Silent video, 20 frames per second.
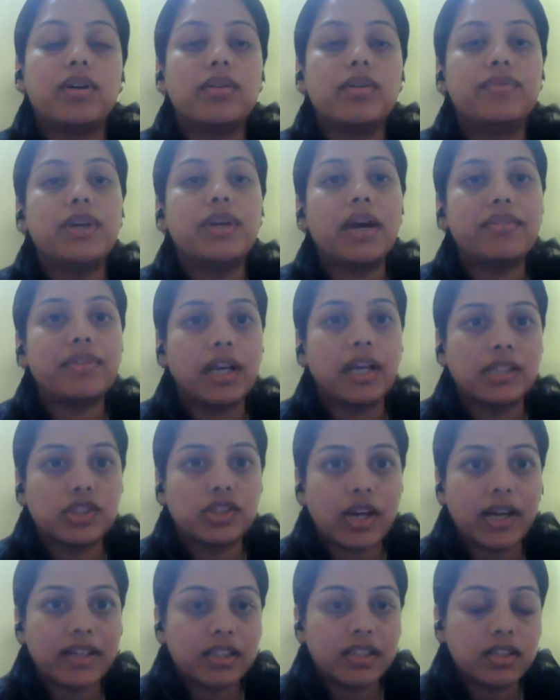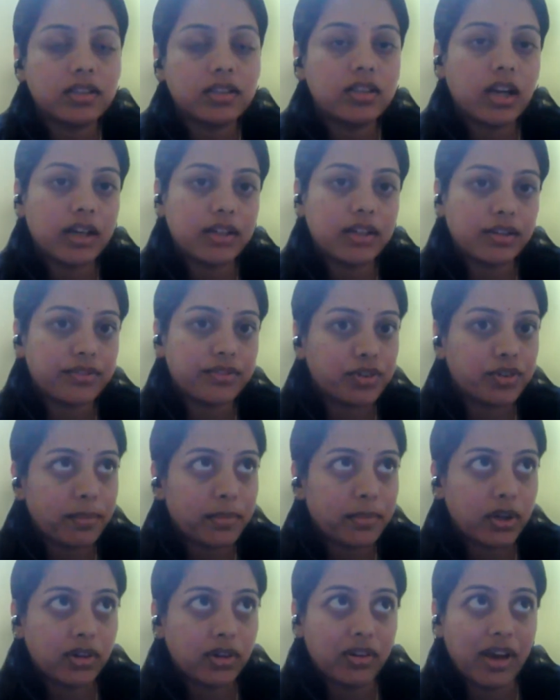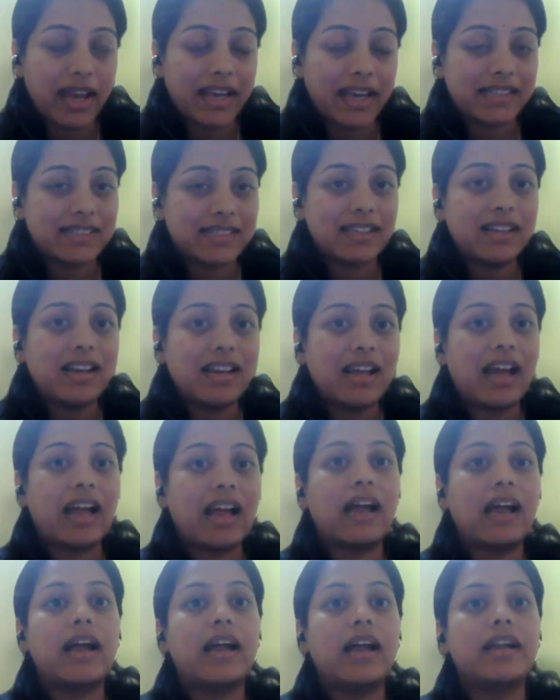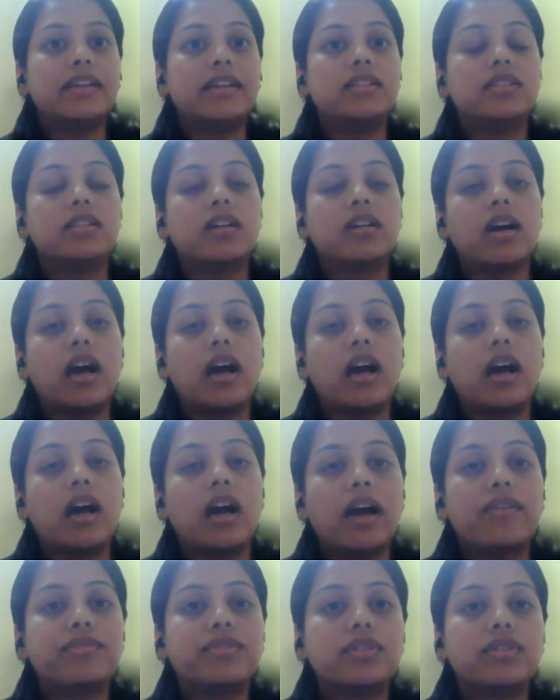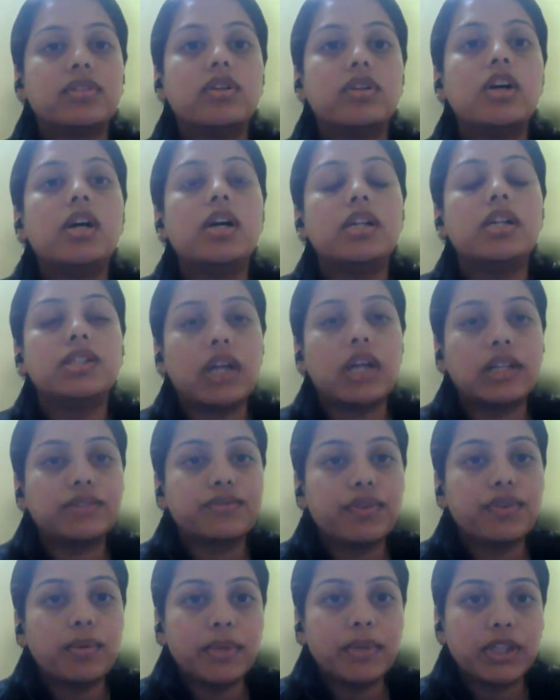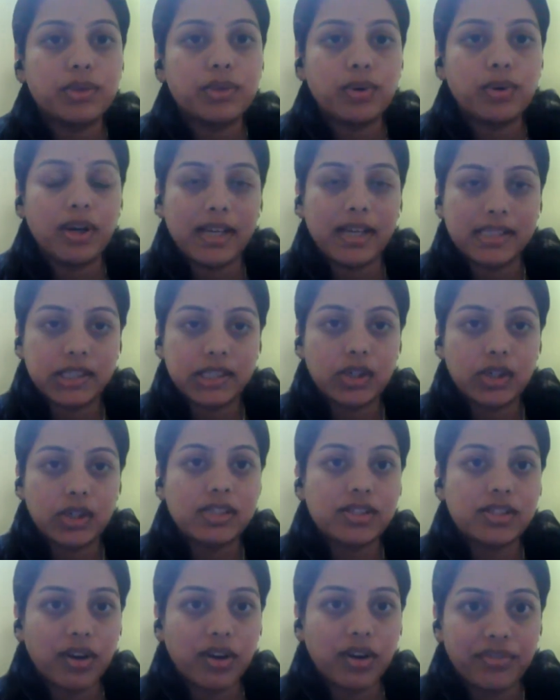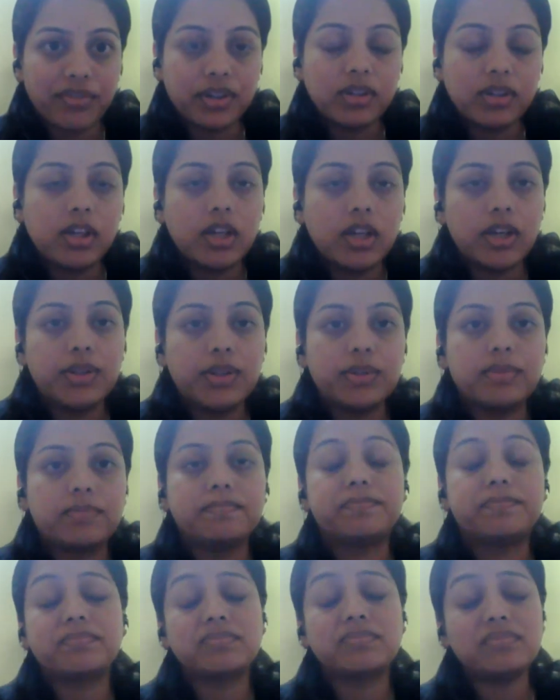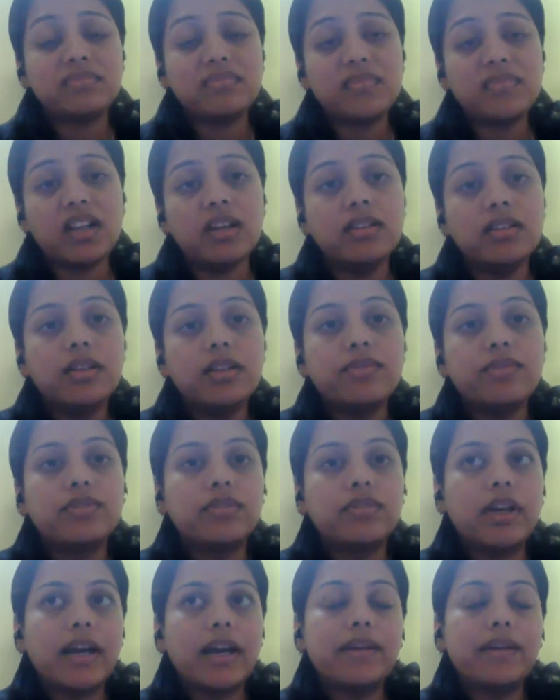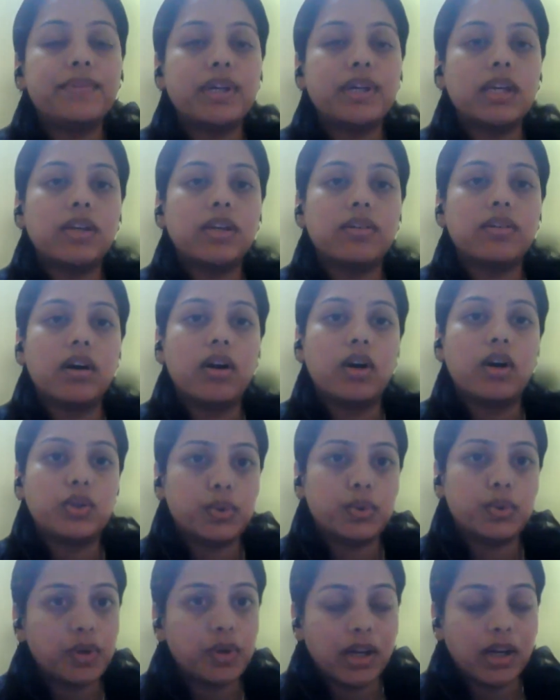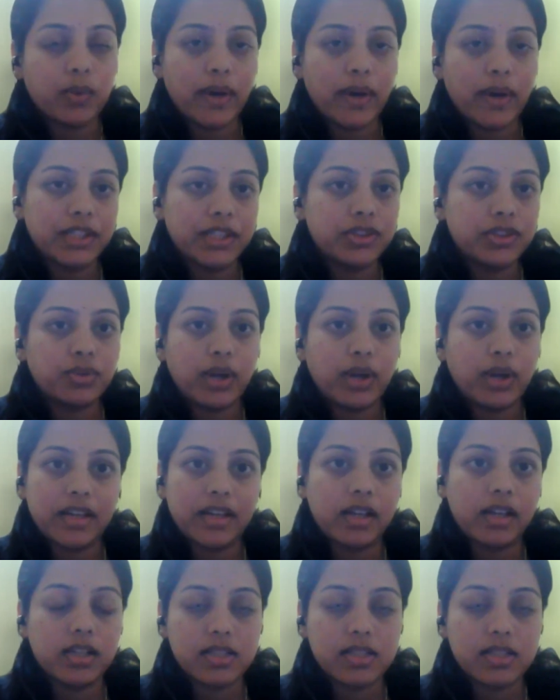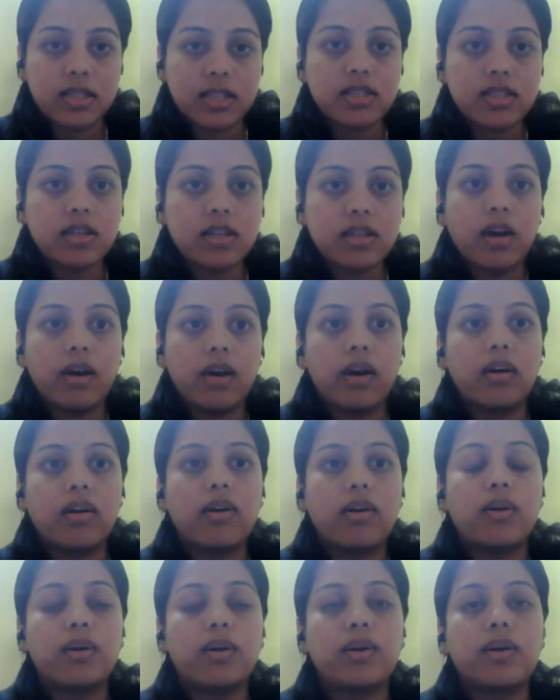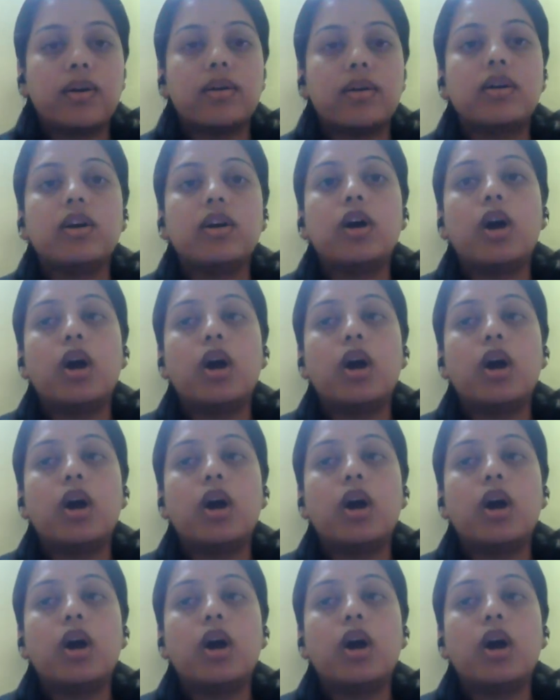we have extracted the data from Excel, and I have transformed into a SQL server. There we do a query through analysis for